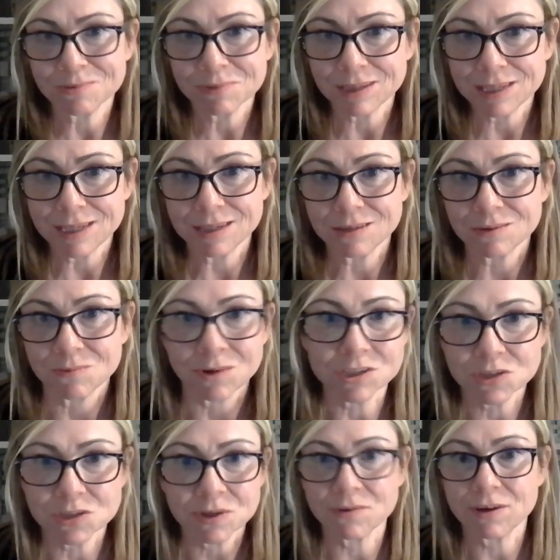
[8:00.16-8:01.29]
really
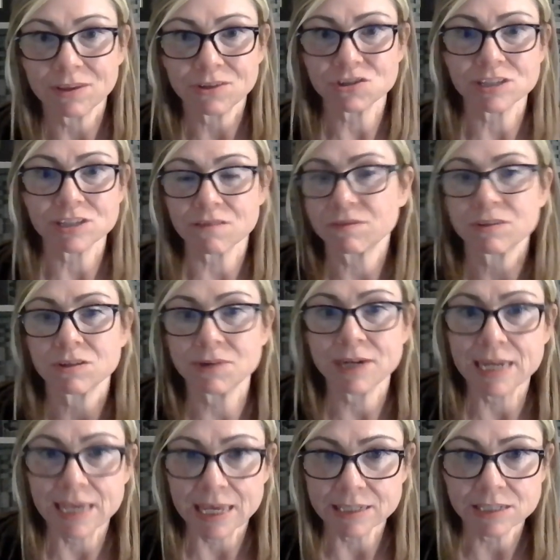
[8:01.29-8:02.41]
want to. I'd rather just suffer through it
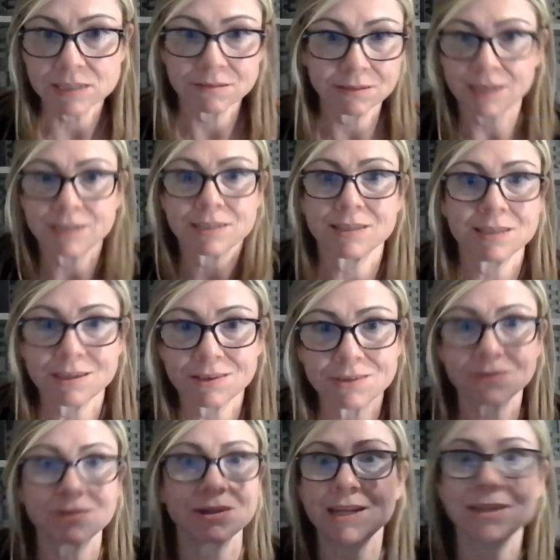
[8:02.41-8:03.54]
and get to the
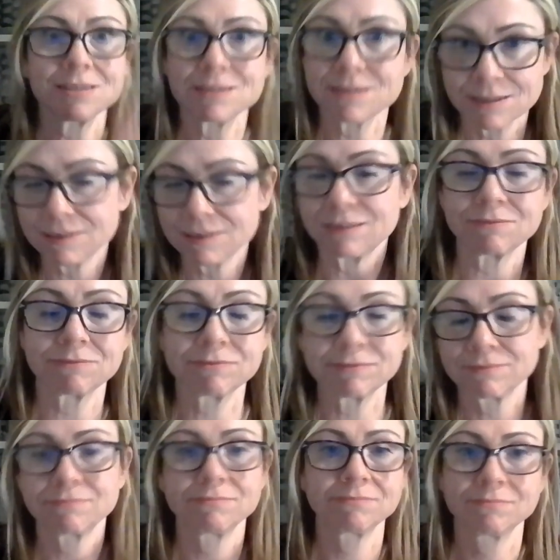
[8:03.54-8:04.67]
other end of
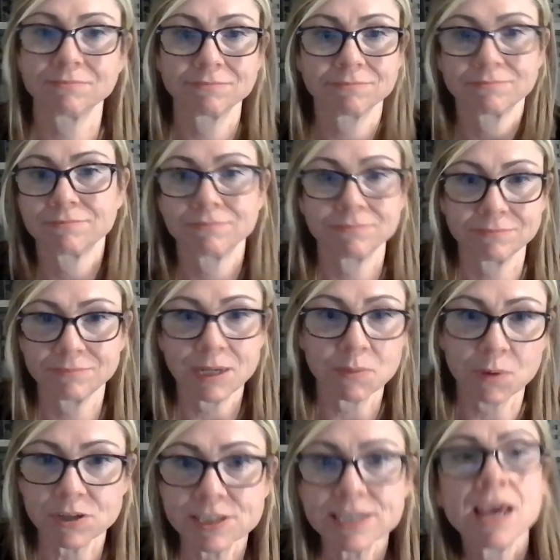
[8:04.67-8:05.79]

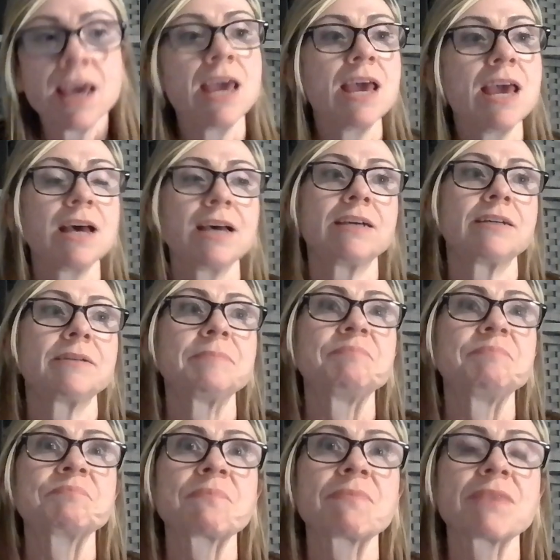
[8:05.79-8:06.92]
menopause.
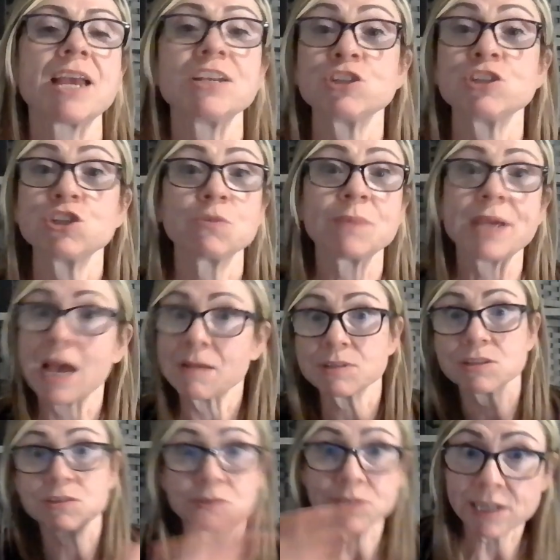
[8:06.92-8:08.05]
And she told me,
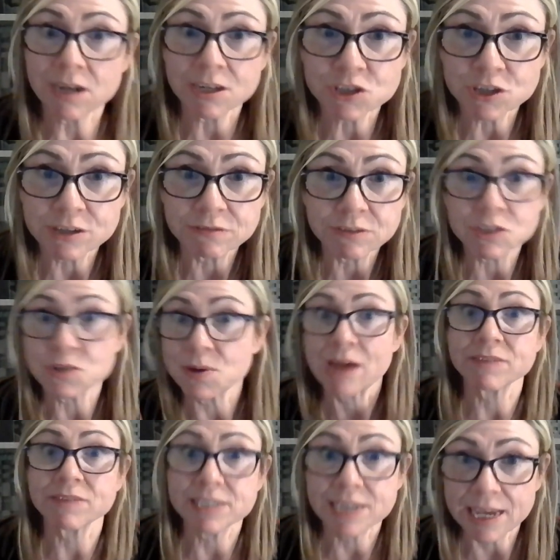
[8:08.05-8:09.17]
absolutely not, Jennifer, you
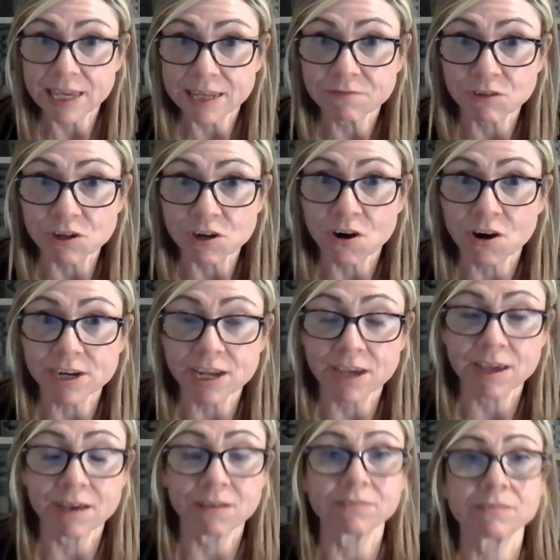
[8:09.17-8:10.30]
have to take it for your
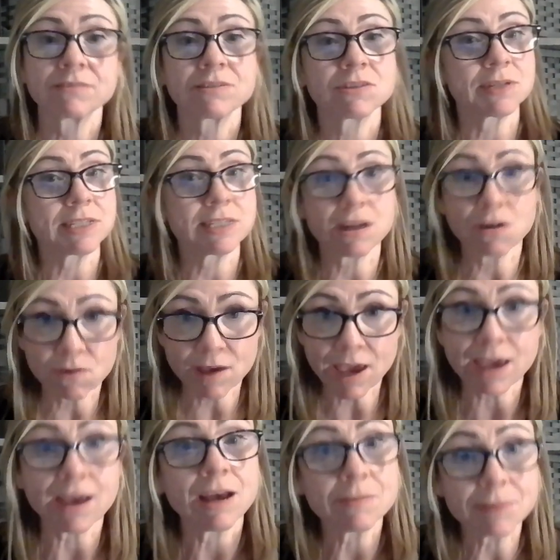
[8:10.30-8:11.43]
cardiac health. So I said,
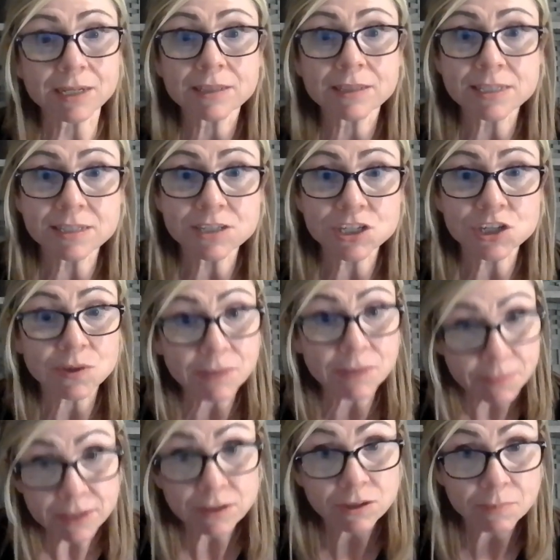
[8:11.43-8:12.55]
okay, I'm going to listen to you. I'm going
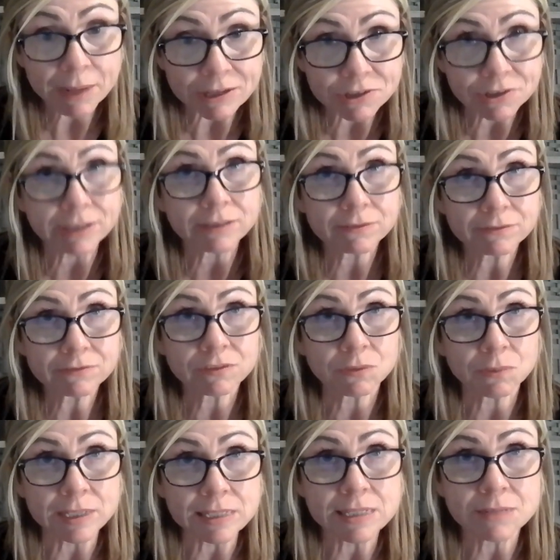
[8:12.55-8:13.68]
to be a good patient for
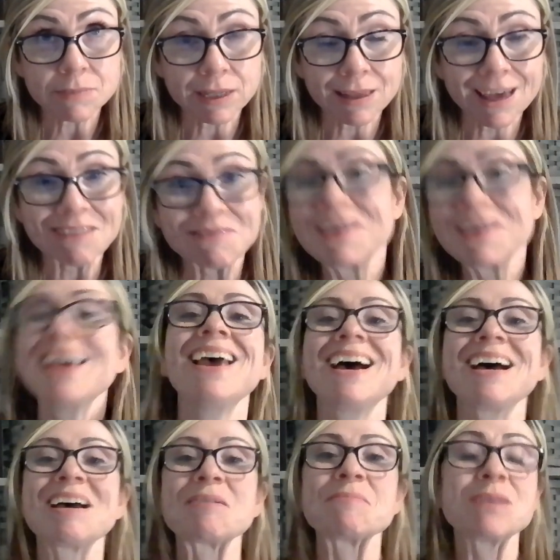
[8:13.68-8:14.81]
once in my life.
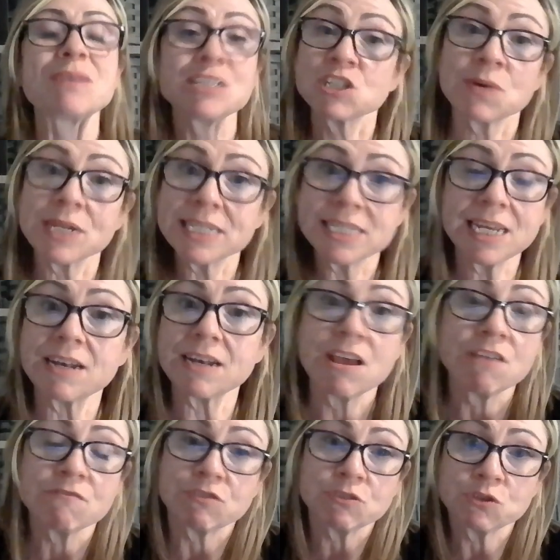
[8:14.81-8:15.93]
And so I did.
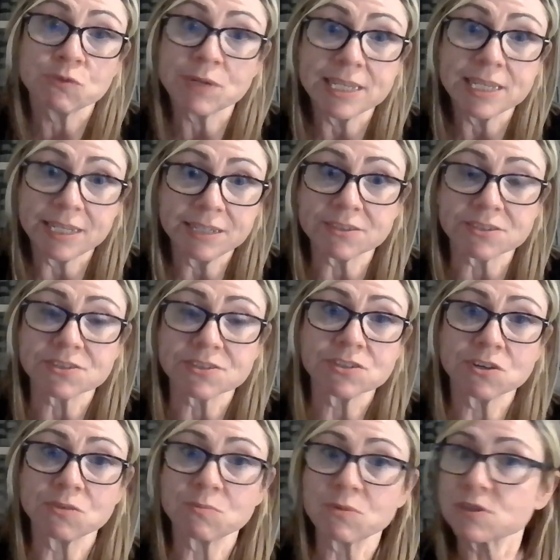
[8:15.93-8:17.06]
For 3 years,
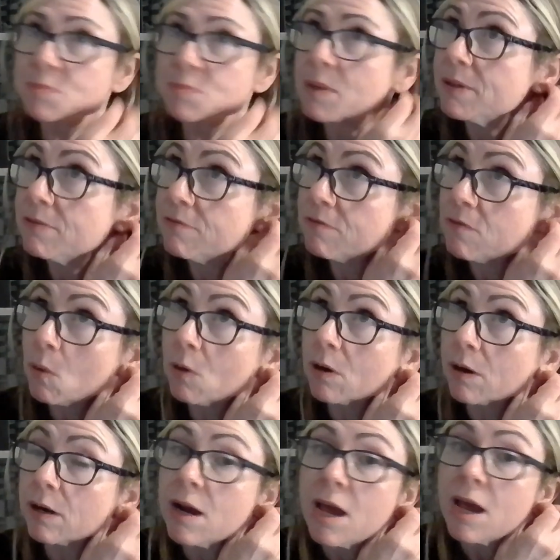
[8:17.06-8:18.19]
almost, maybe
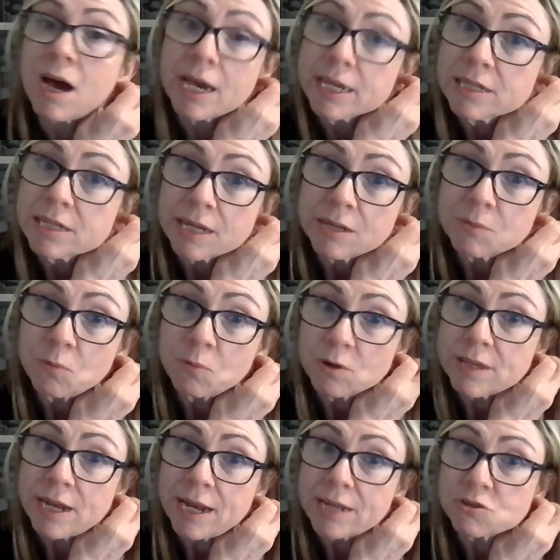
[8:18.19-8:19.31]
4, I wore
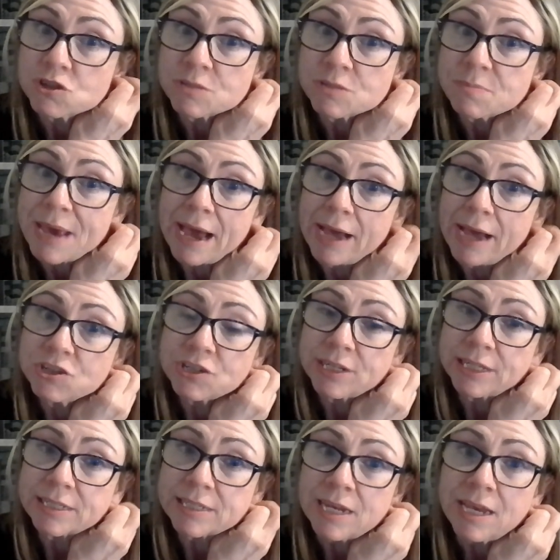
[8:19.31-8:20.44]
that estrogen patch,
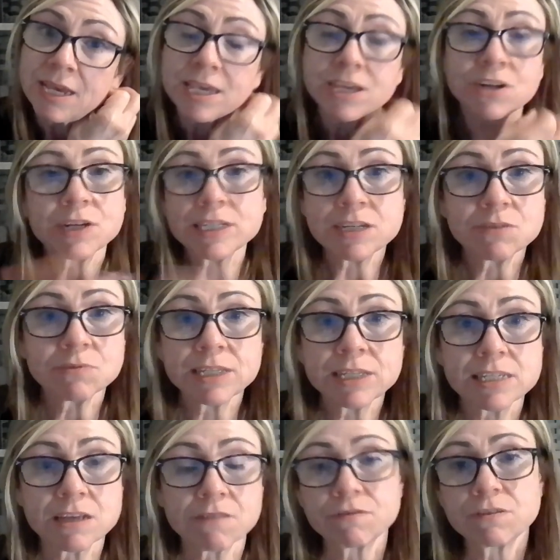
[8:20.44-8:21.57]
and, I didn't really
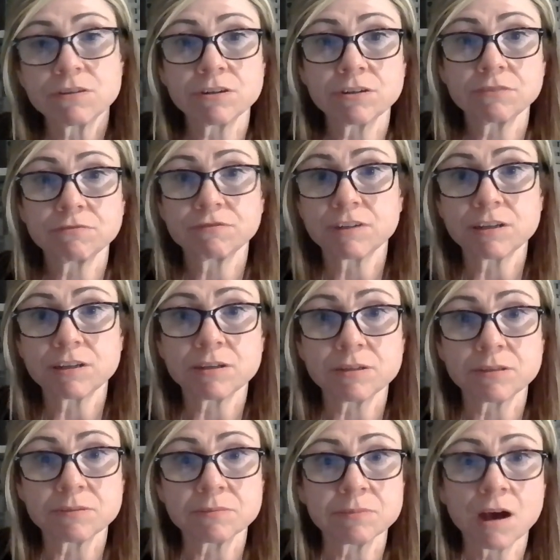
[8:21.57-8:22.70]
suffer
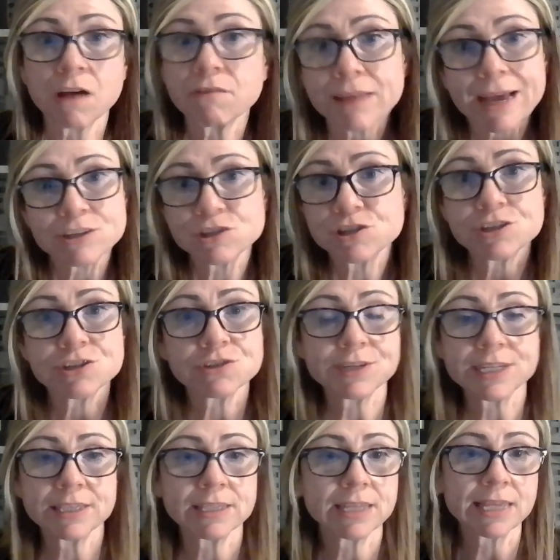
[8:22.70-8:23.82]
from hot flashes or
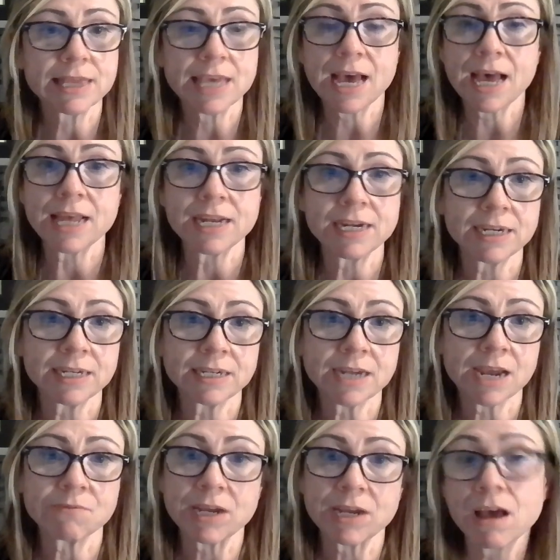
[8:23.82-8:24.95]
anything like that. And
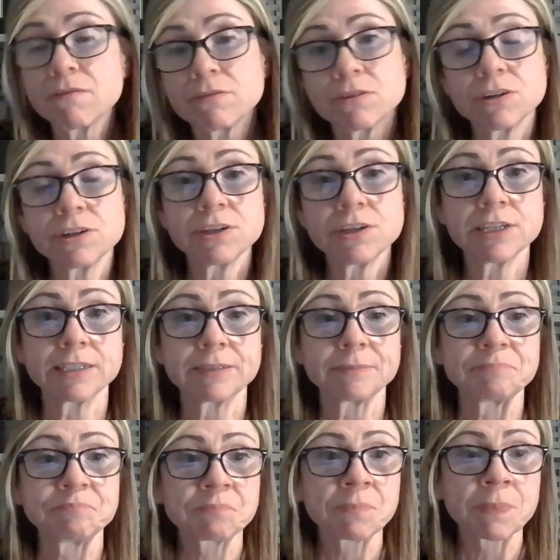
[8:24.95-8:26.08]
I recovered.
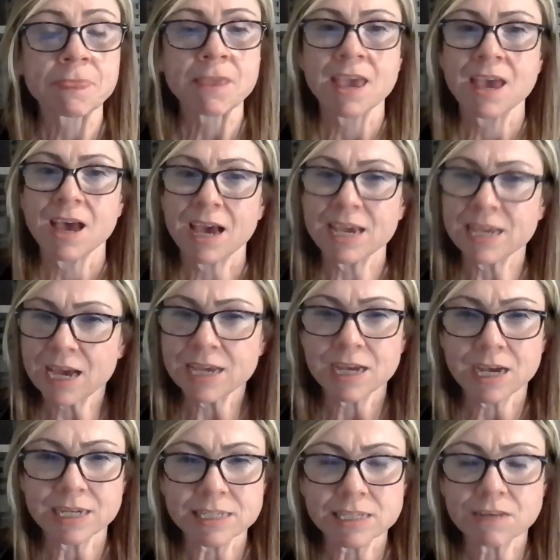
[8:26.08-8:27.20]

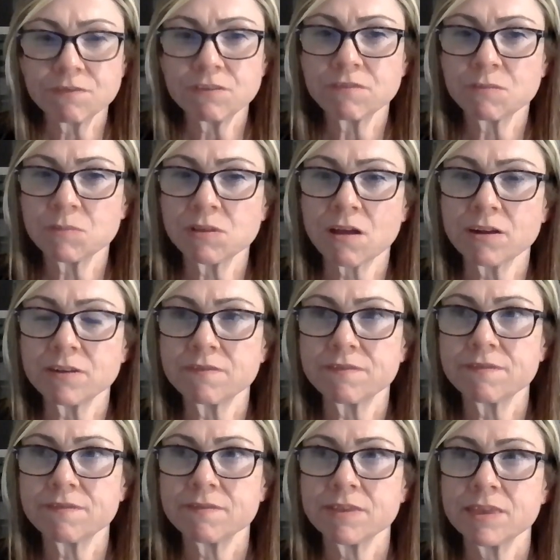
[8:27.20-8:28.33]
I suffered from a lot of
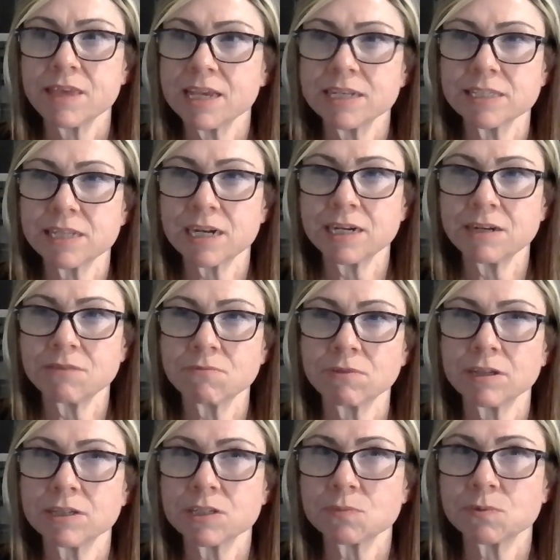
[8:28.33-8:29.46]
things that I didn't
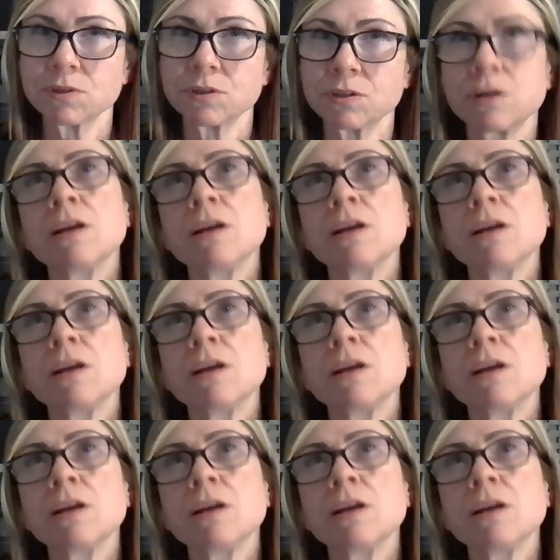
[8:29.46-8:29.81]
realize were